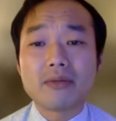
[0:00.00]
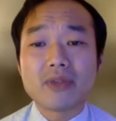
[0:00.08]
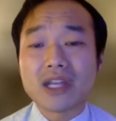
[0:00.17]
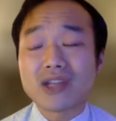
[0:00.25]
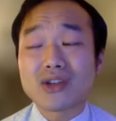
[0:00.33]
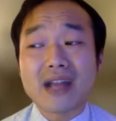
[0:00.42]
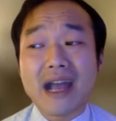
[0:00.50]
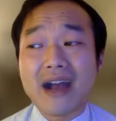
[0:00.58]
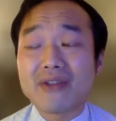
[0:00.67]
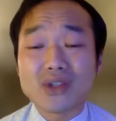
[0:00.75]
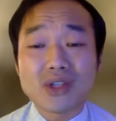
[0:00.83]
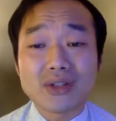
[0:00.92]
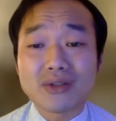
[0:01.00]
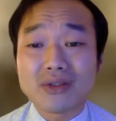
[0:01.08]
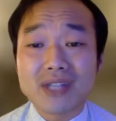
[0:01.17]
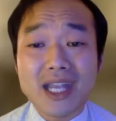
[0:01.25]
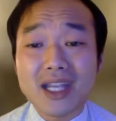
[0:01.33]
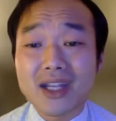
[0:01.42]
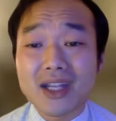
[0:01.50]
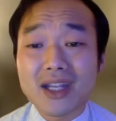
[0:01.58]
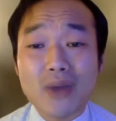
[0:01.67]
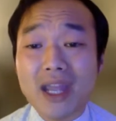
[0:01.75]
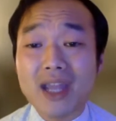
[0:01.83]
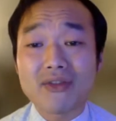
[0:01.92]
should have their children taken
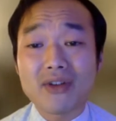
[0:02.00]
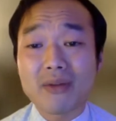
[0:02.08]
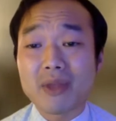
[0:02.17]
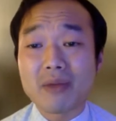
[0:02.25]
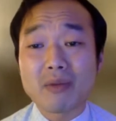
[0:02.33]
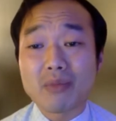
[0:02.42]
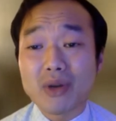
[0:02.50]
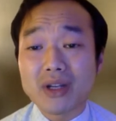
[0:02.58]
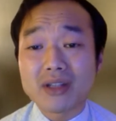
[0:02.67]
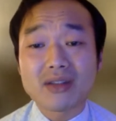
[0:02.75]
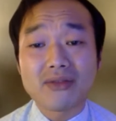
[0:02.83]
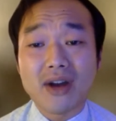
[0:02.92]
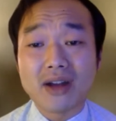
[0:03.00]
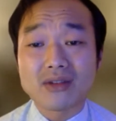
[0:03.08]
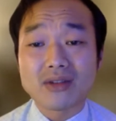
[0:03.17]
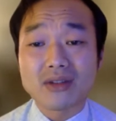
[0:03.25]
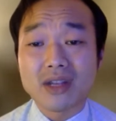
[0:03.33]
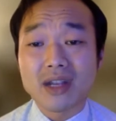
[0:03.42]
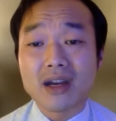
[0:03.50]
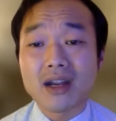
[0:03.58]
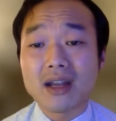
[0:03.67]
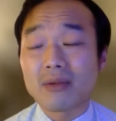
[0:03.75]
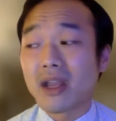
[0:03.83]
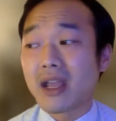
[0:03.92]
away from them and put into foster care
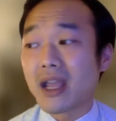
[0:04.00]
and